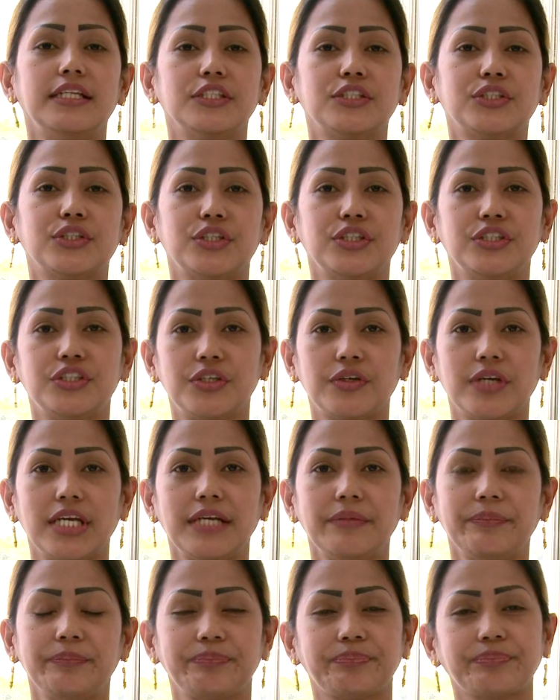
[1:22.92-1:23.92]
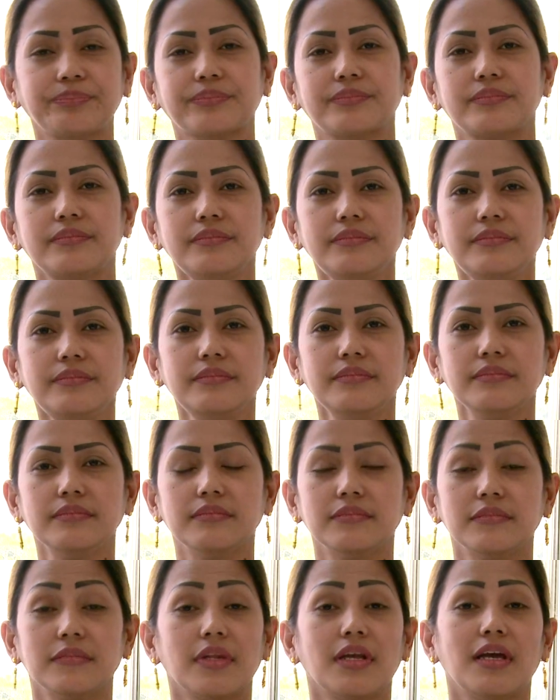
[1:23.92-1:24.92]
the surgery,
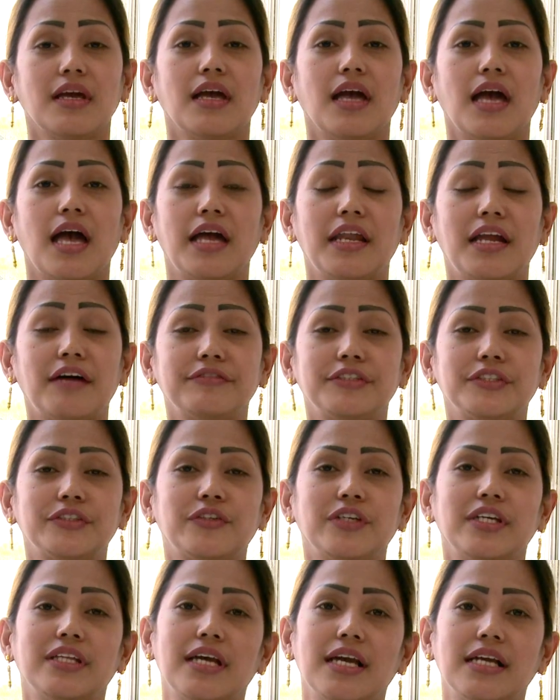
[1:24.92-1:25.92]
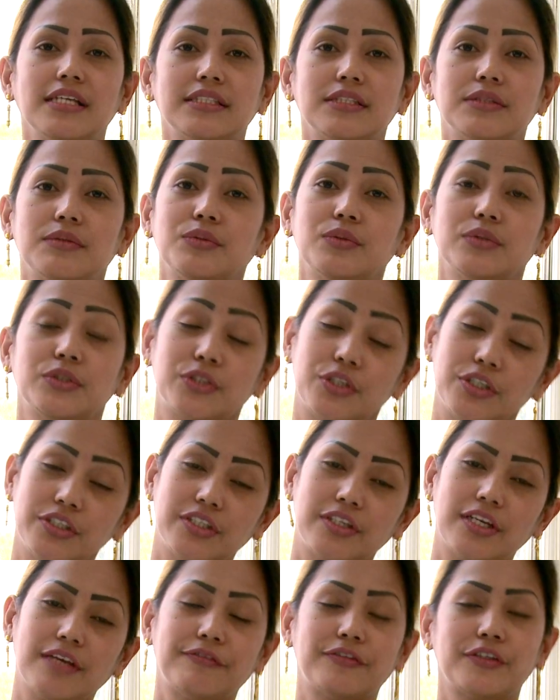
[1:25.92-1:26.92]
and after 3 days,
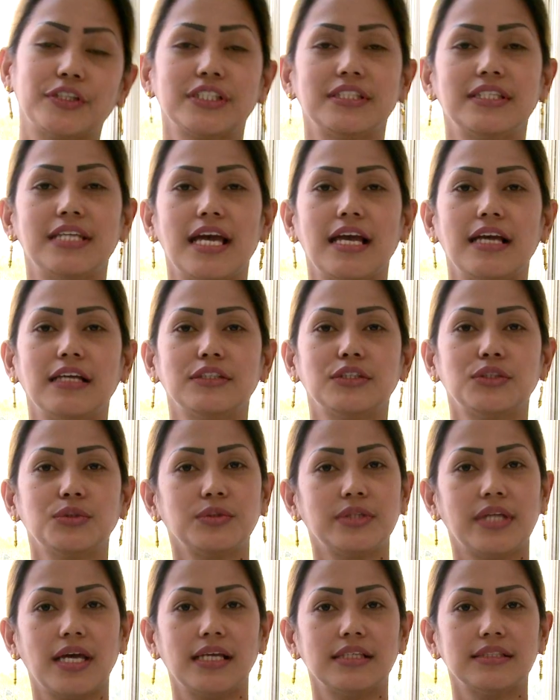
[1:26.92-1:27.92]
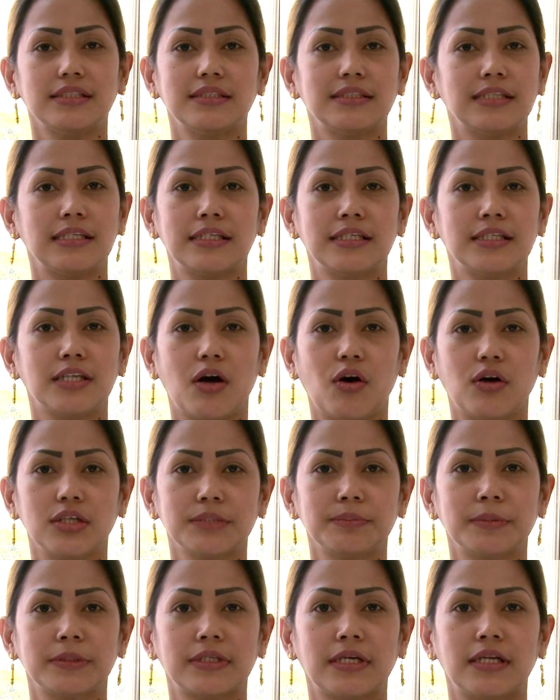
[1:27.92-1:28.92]
surgery first day, 2 days sit in the
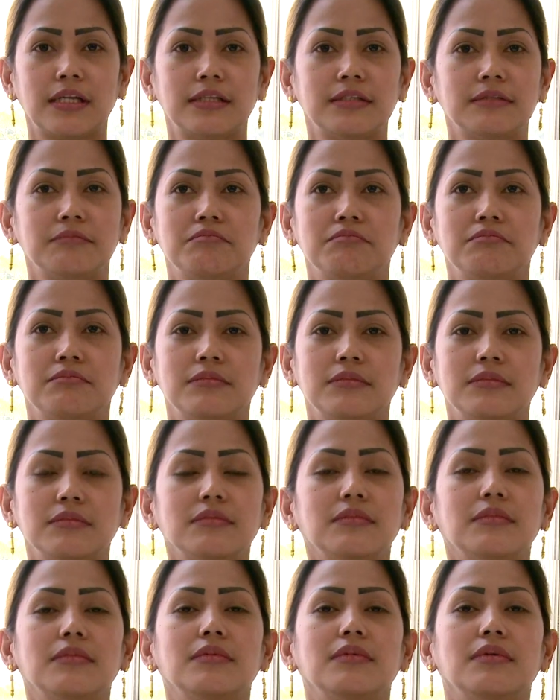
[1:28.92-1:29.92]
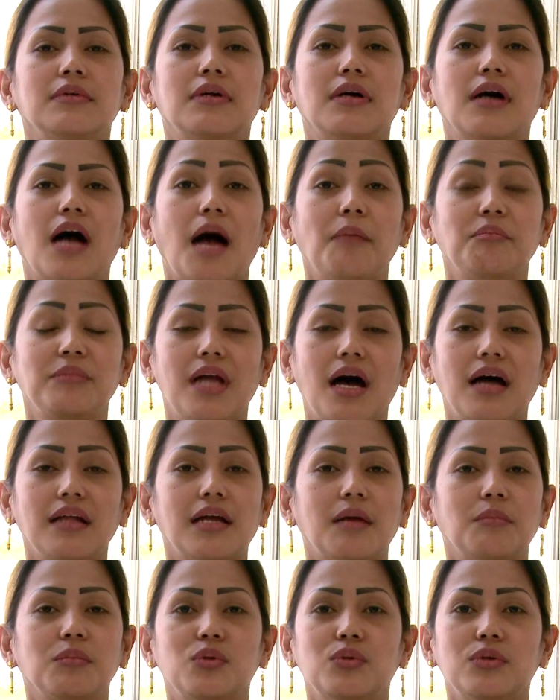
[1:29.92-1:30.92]
hospital, I'm done,
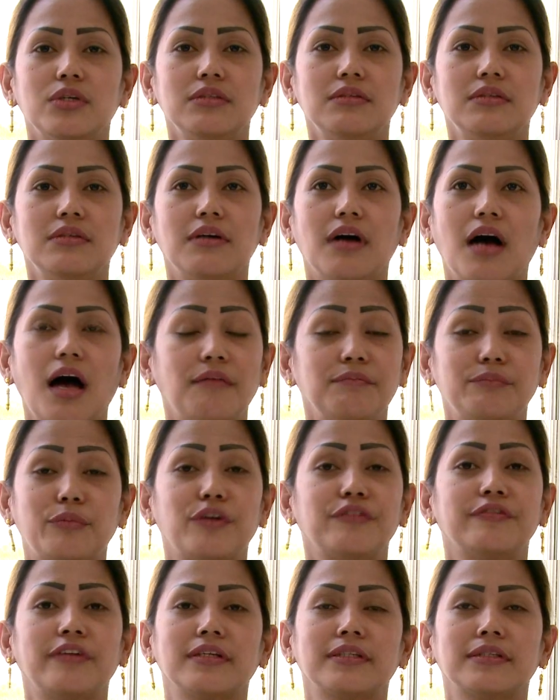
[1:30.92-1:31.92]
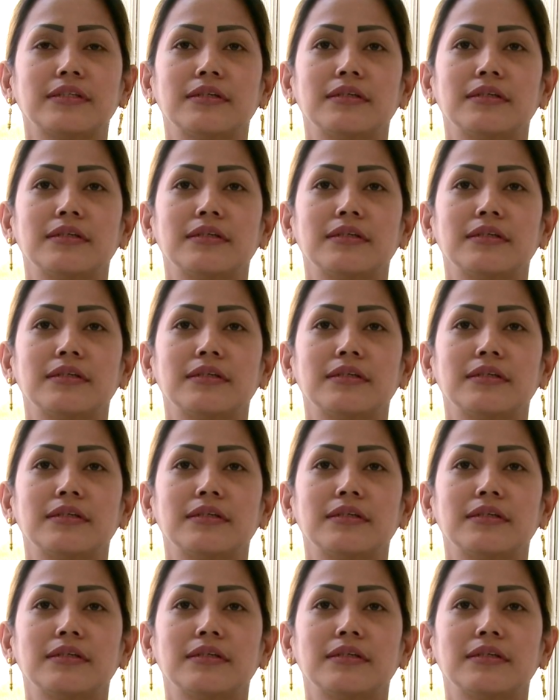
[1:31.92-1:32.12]
I'm good, I'm perfect.